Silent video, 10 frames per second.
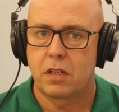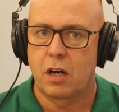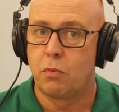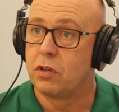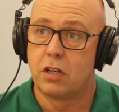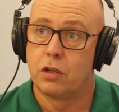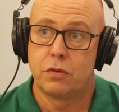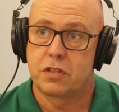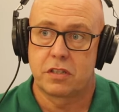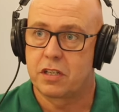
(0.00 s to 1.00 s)
I wouldn't
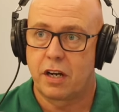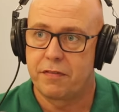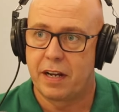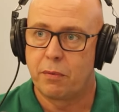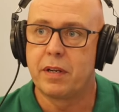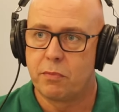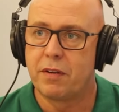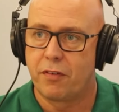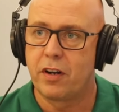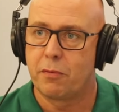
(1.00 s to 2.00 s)
lose the staff now. We'd,
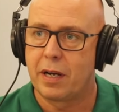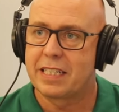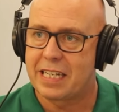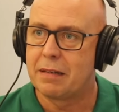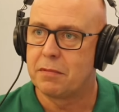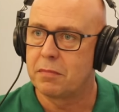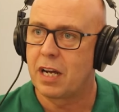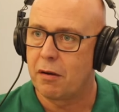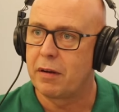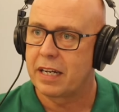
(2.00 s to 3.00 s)
we'd find a way to keep them going.